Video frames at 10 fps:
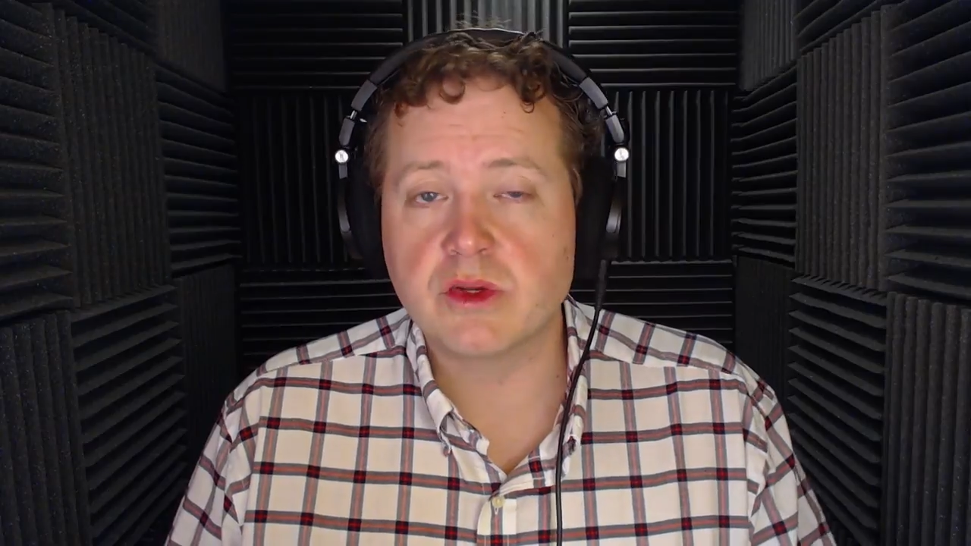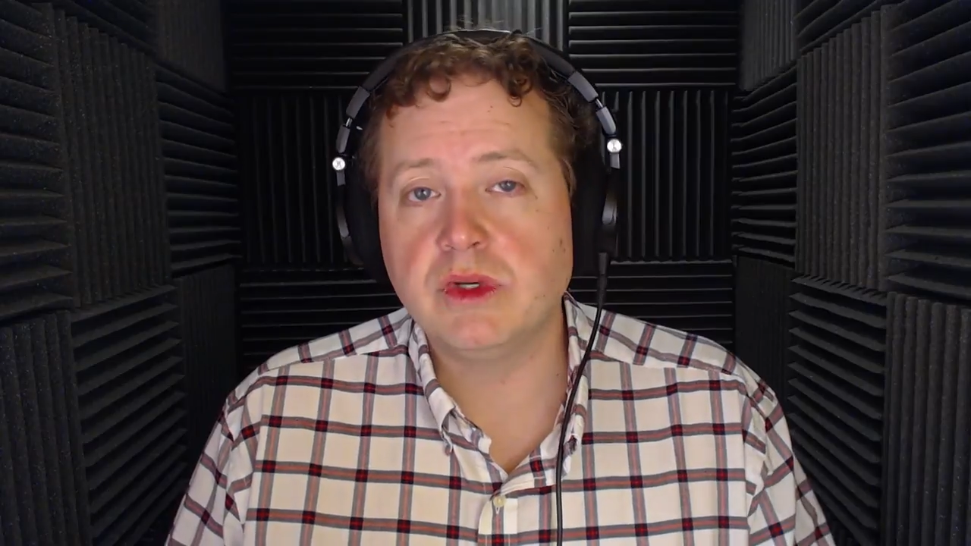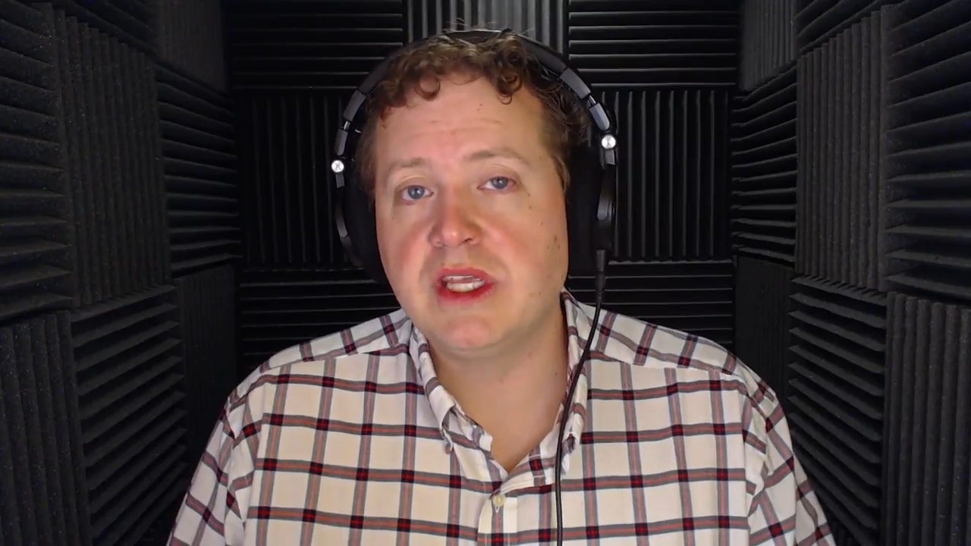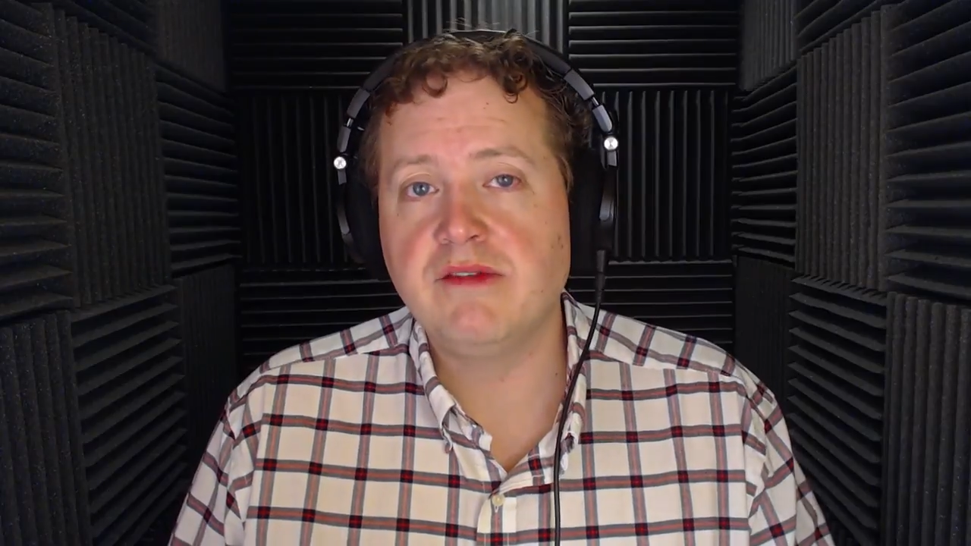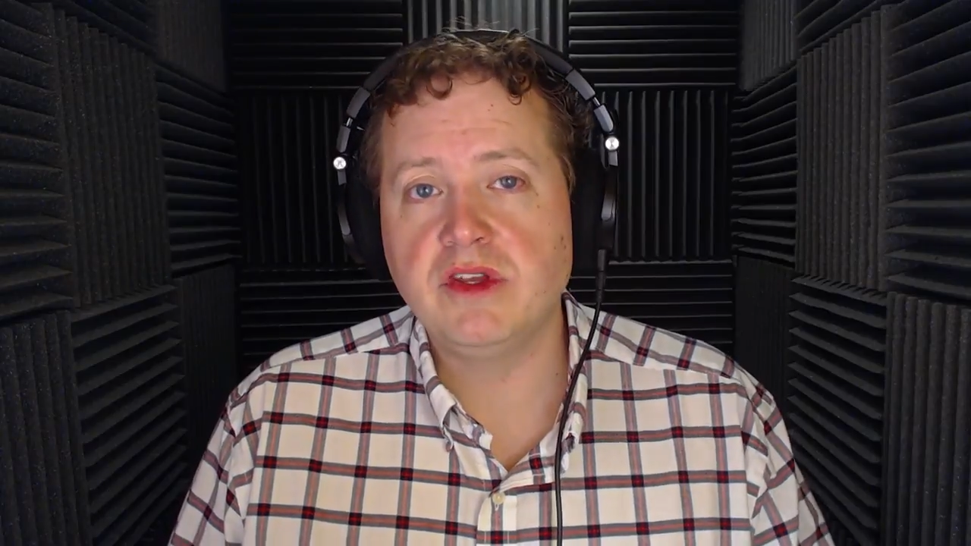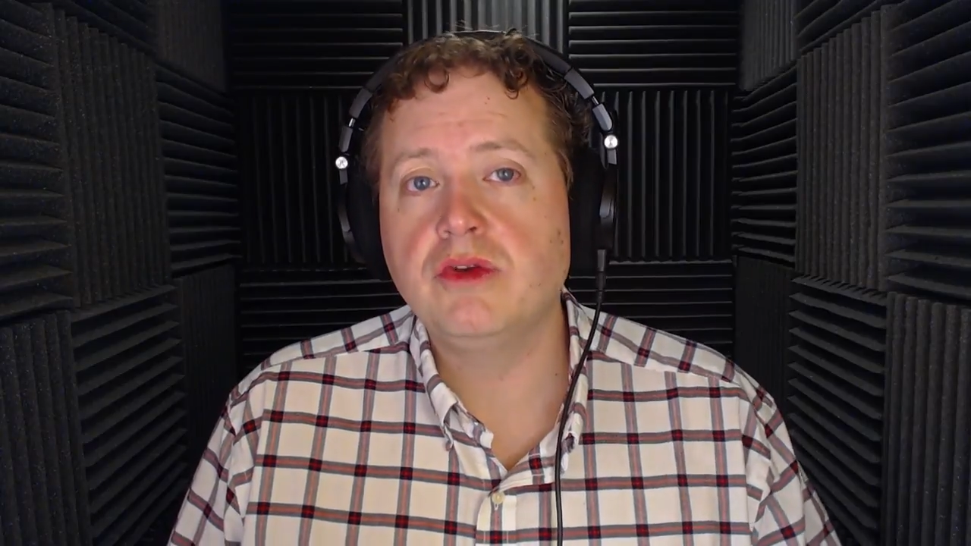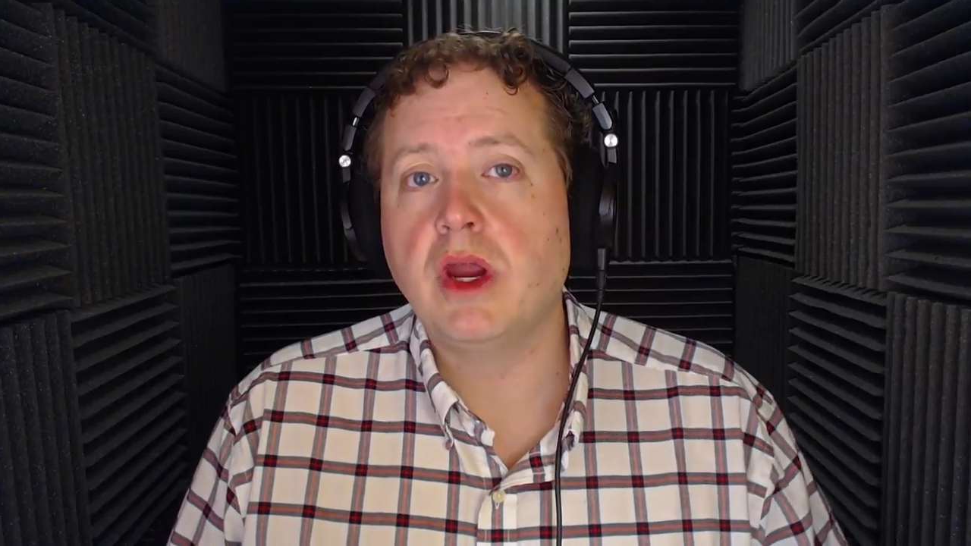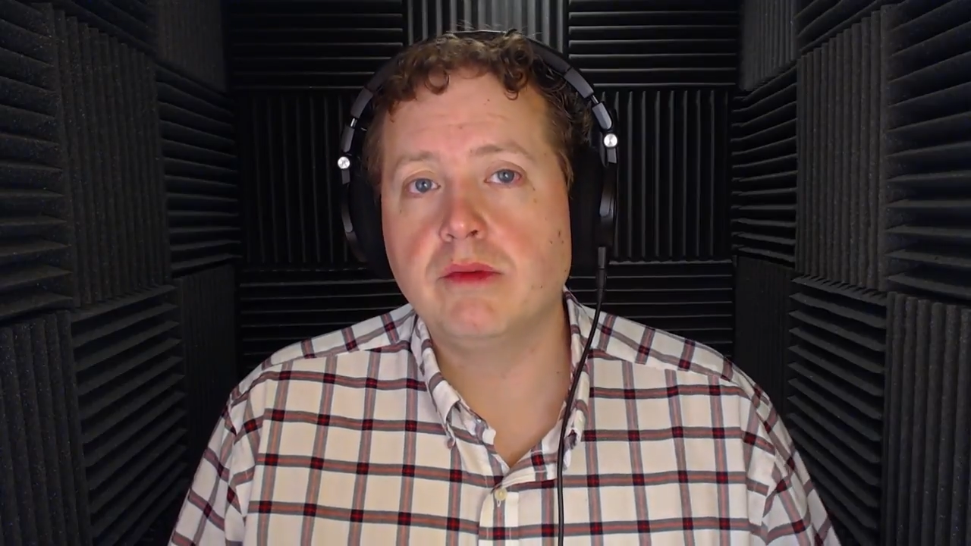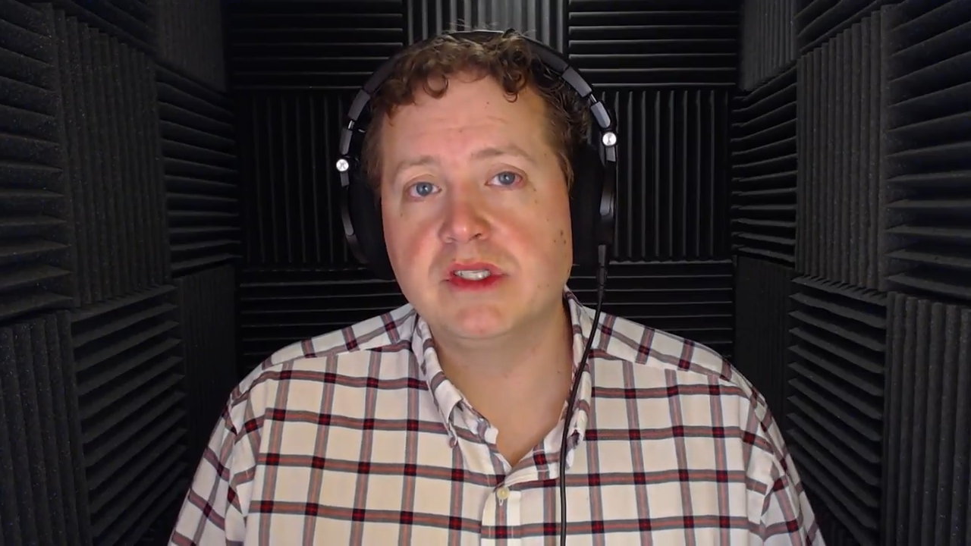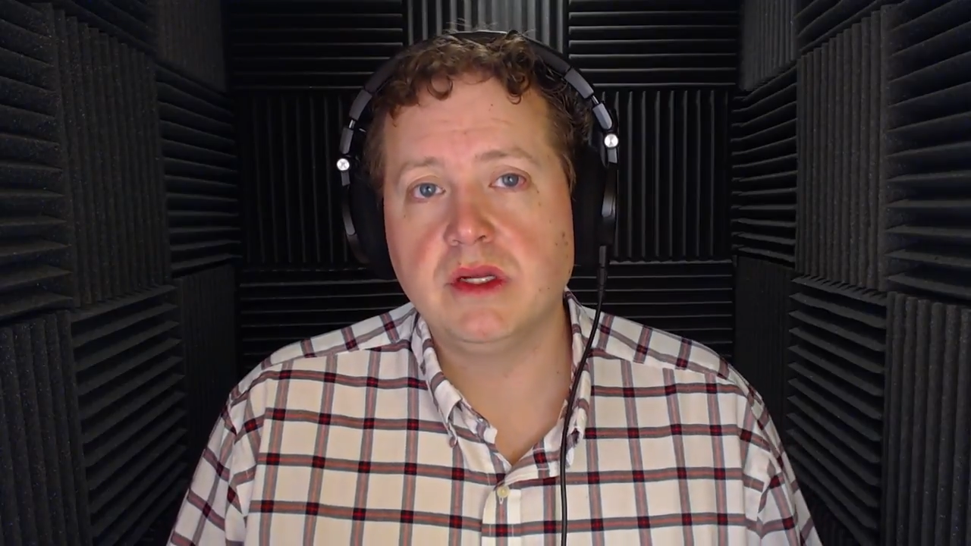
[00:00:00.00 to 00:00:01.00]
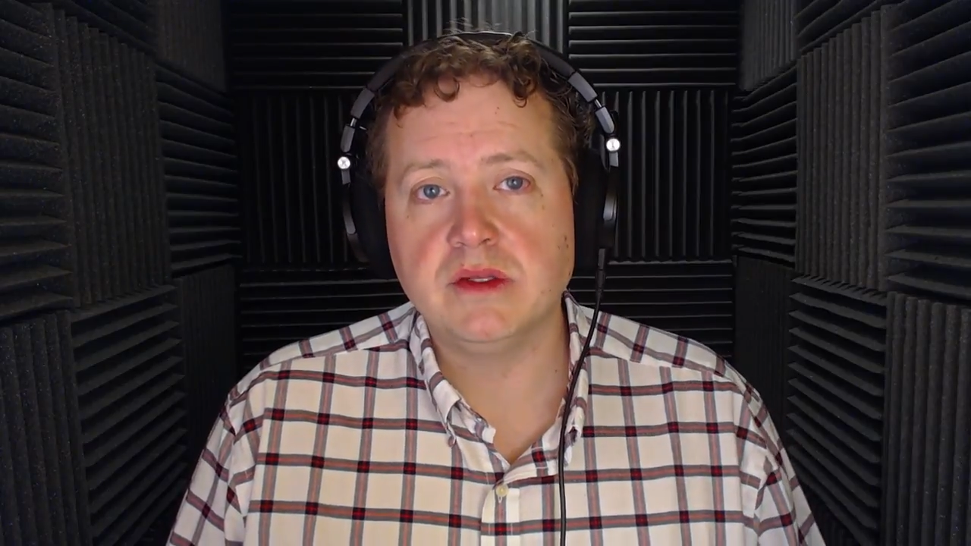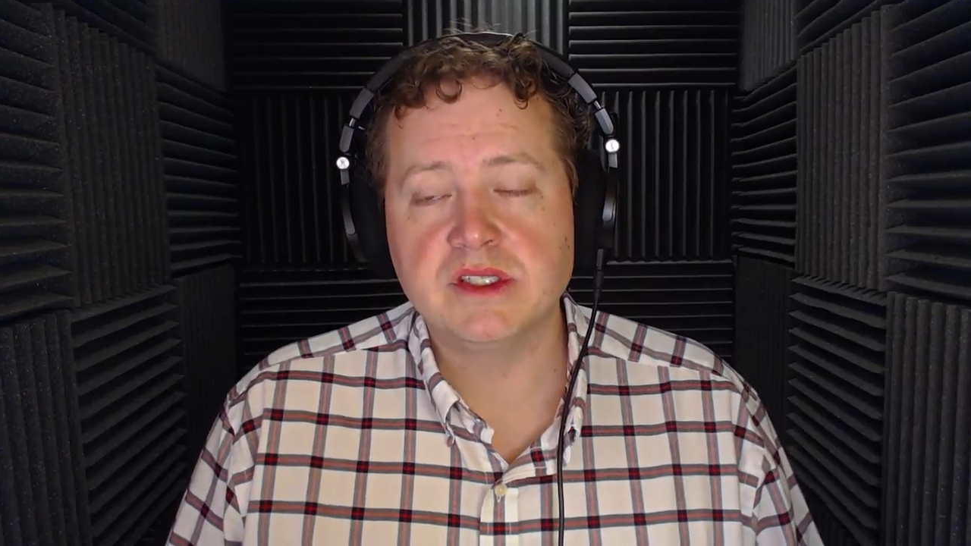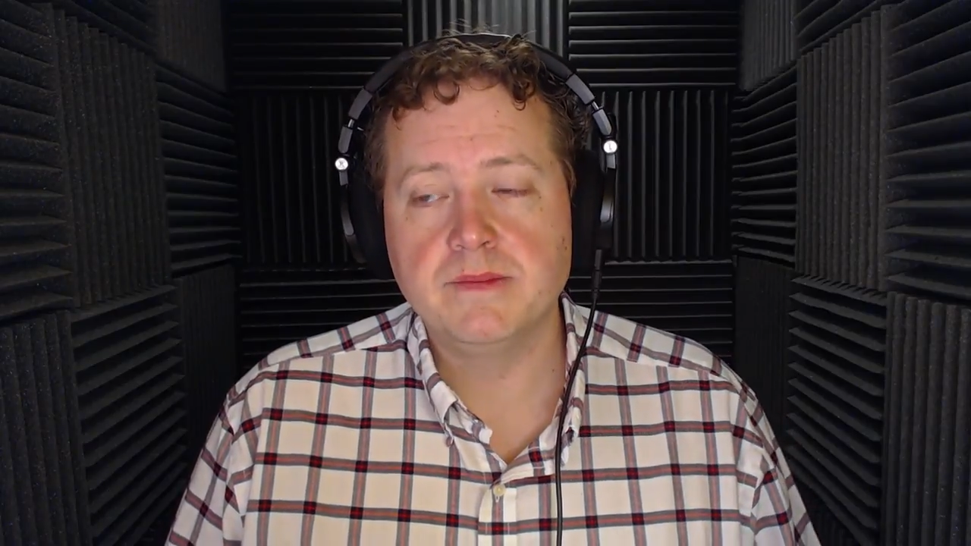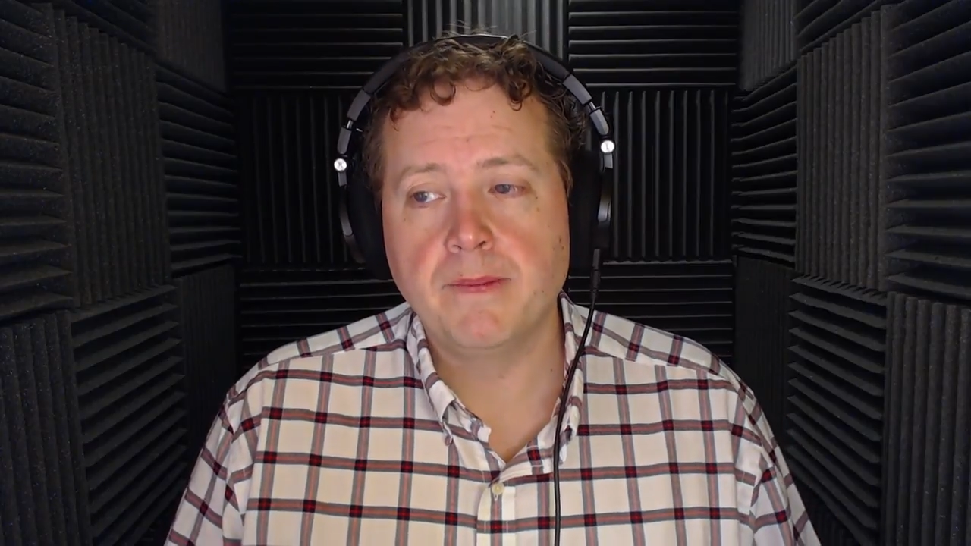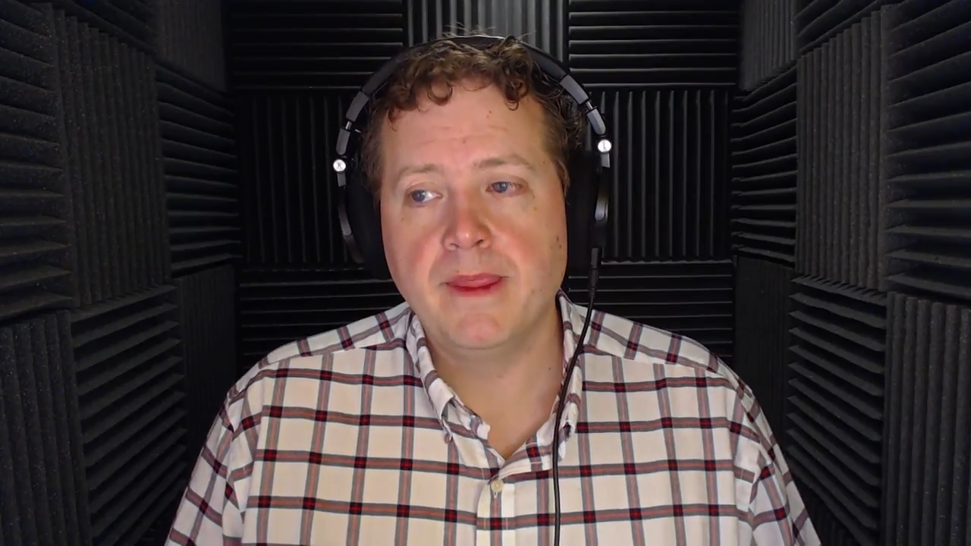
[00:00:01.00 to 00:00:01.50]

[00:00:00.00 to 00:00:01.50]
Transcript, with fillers: going to give you great results